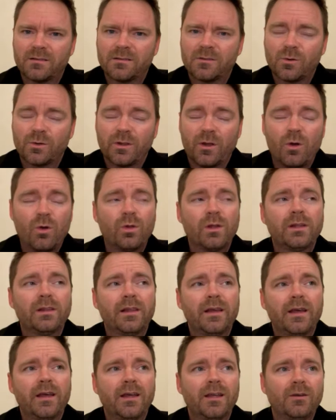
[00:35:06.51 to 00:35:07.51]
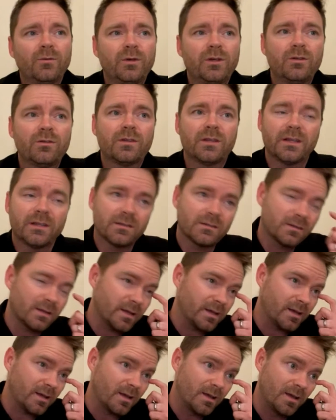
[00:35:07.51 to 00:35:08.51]
So in the Holy Land, we do things
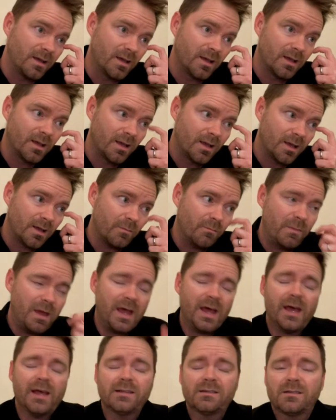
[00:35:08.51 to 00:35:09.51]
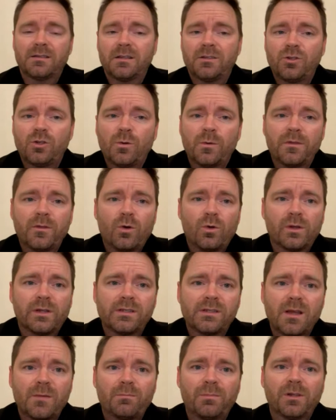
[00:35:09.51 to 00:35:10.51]
like Mass in the Tomb of the Holy
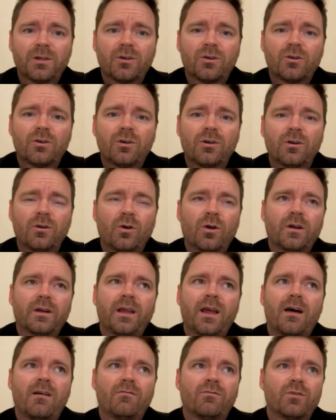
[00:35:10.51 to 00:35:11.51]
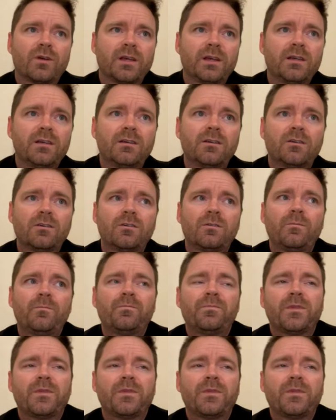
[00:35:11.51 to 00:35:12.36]
Sepulchre or on Calvary Hill.